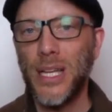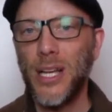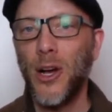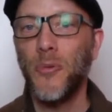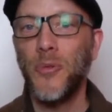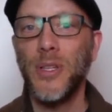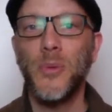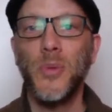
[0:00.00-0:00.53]

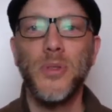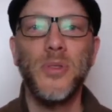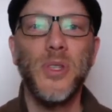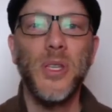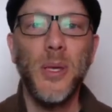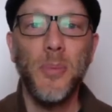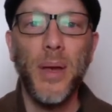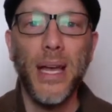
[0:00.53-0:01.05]
Hopefully we'll see
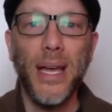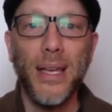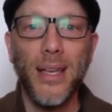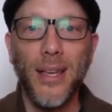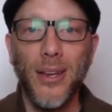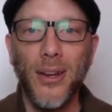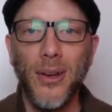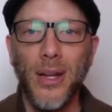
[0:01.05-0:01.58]
you back
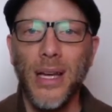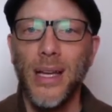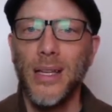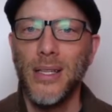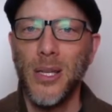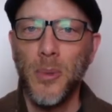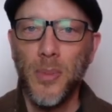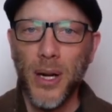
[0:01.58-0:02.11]
here
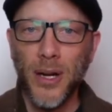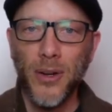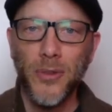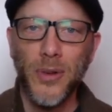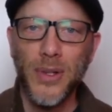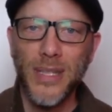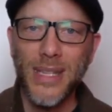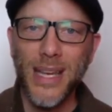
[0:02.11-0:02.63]
tomorrow
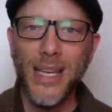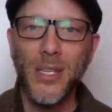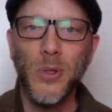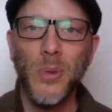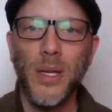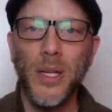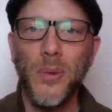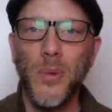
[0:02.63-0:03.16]
for day
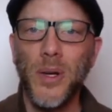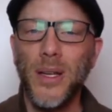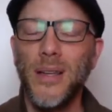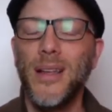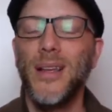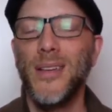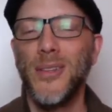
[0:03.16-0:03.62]
21.